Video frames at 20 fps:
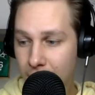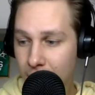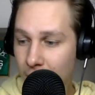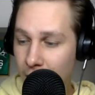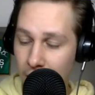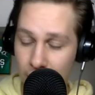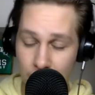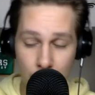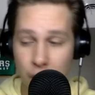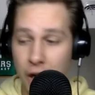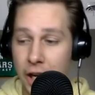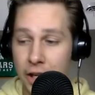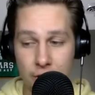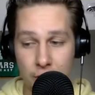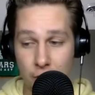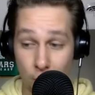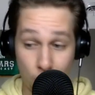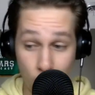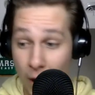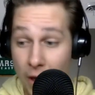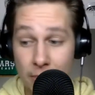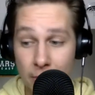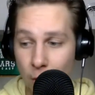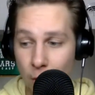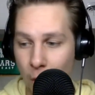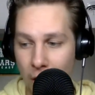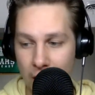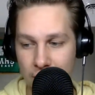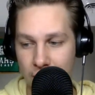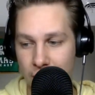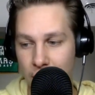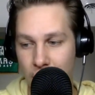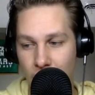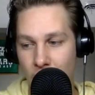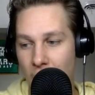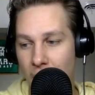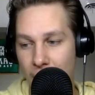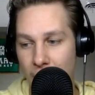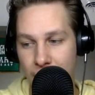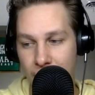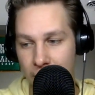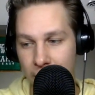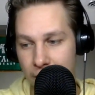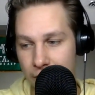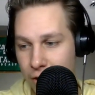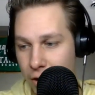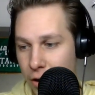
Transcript: a chance to win the Western Conference.